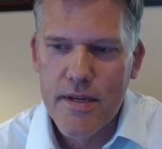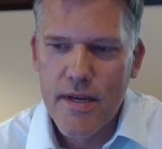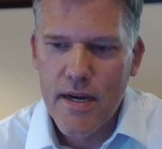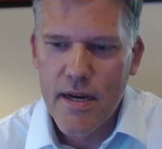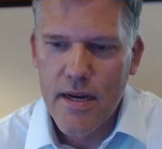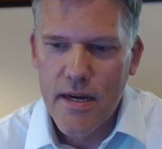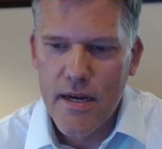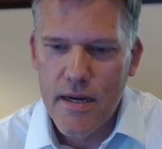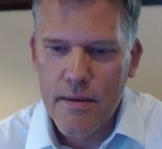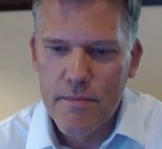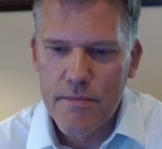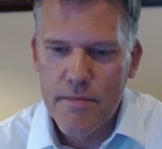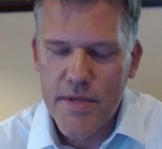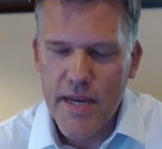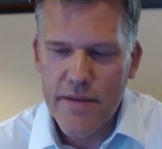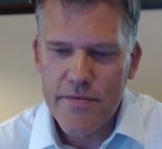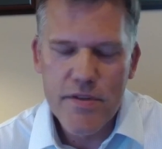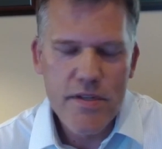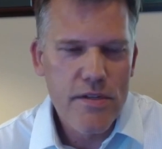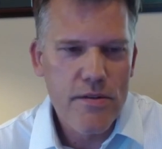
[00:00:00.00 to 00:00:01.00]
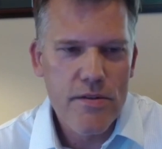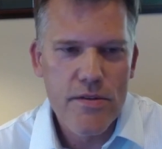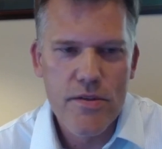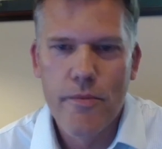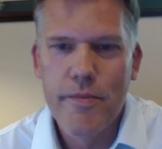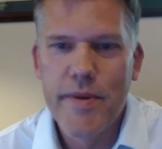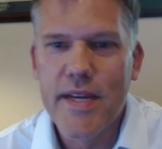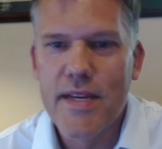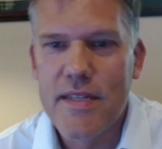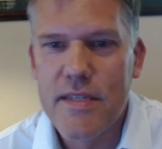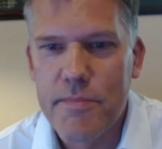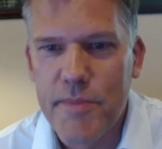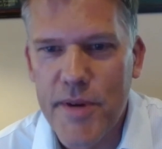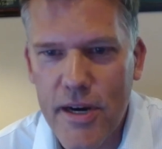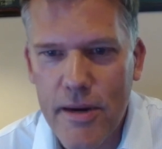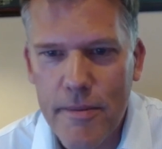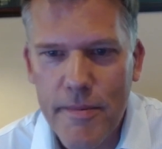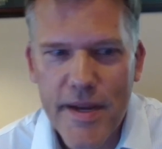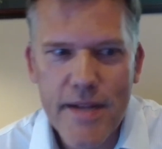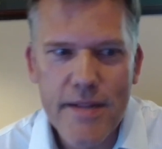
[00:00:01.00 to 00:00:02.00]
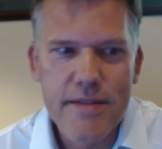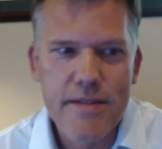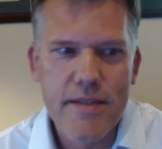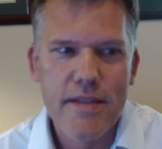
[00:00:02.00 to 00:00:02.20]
do so many experiments,